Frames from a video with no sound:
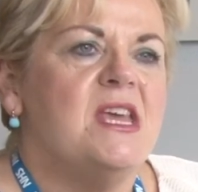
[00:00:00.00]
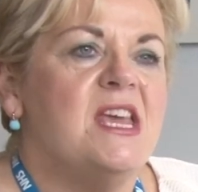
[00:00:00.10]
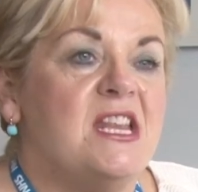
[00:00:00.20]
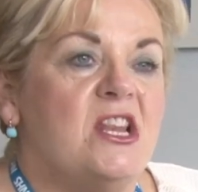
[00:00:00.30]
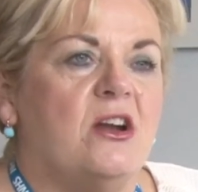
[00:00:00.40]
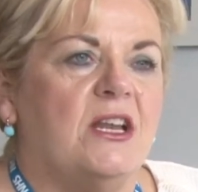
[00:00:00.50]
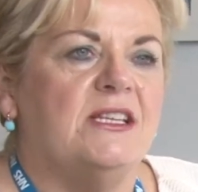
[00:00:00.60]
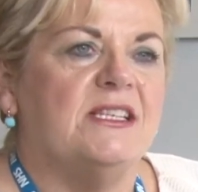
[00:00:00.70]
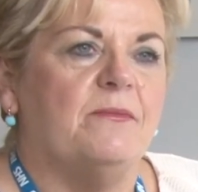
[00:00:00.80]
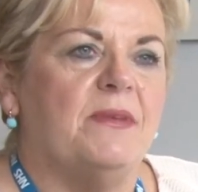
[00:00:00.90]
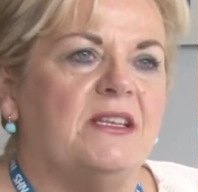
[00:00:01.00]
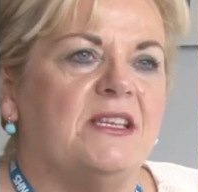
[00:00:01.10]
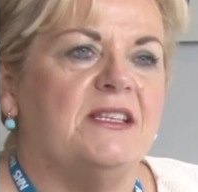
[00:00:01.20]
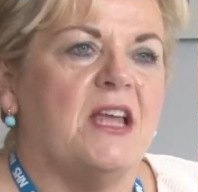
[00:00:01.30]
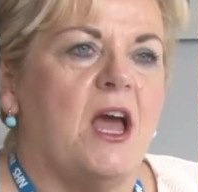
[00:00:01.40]
in learning
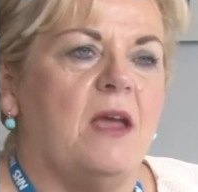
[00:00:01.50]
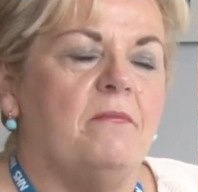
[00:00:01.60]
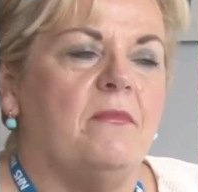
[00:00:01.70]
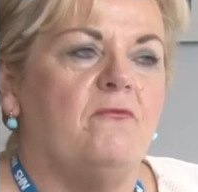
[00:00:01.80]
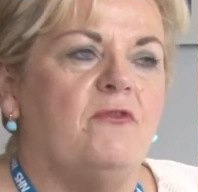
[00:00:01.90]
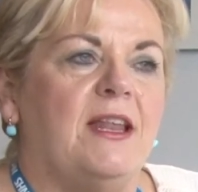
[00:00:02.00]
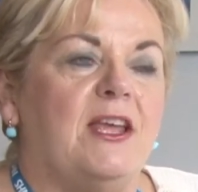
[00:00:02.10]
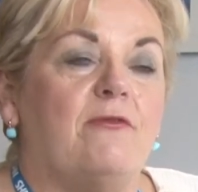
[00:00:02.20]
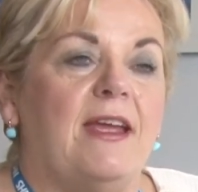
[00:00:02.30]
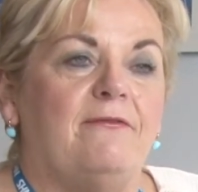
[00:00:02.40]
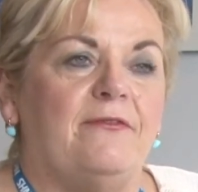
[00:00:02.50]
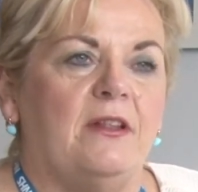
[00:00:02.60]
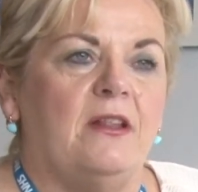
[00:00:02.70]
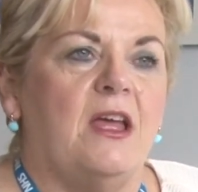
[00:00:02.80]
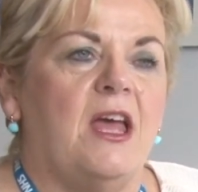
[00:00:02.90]
disabilities. I'm really grateful